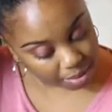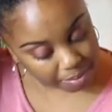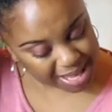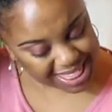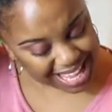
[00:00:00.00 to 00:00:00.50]

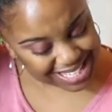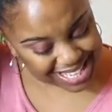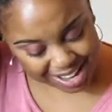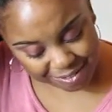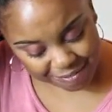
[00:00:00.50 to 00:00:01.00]
But that's
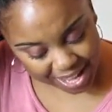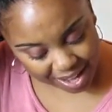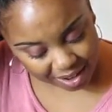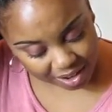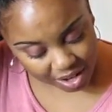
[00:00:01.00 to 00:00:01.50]
not
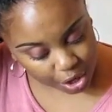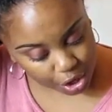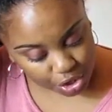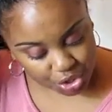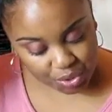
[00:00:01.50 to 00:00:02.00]
fair,
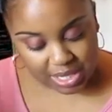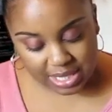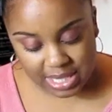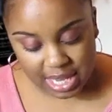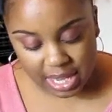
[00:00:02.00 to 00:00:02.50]
Jordan
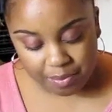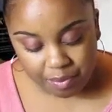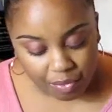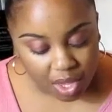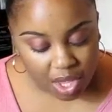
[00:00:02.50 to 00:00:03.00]
said.
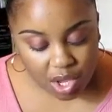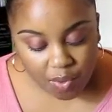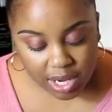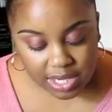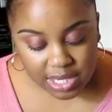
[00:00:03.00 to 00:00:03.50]
You
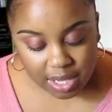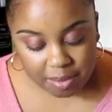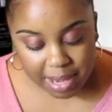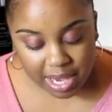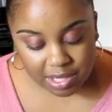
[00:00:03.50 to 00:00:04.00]
ought to tell the
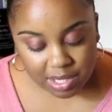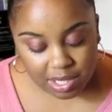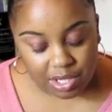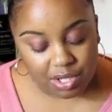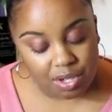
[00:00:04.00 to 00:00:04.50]
master to
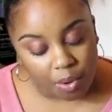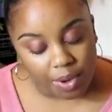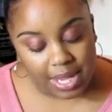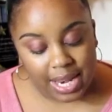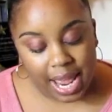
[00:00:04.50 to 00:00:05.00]
let you go
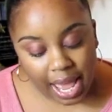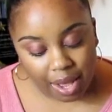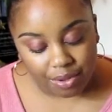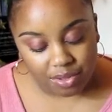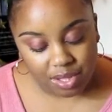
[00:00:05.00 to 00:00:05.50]
in
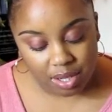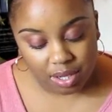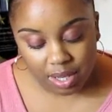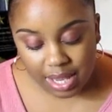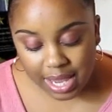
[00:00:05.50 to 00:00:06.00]
house.
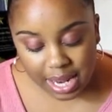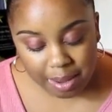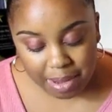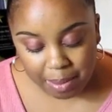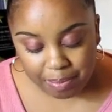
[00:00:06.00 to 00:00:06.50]
It
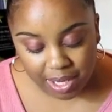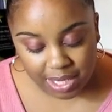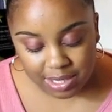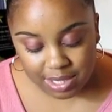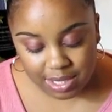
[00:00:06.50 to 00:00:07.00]
ain't my
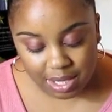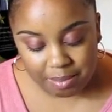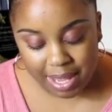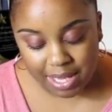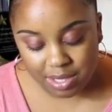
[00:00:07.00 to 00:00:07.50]
place to tell the
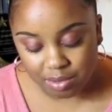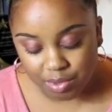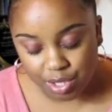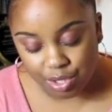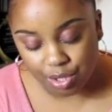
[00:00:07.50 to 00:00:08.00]
master
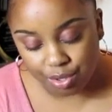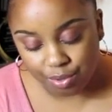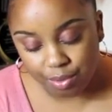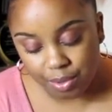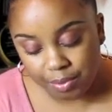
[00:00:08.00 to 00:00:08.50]
what to
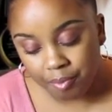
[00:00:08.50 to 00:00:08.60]
do.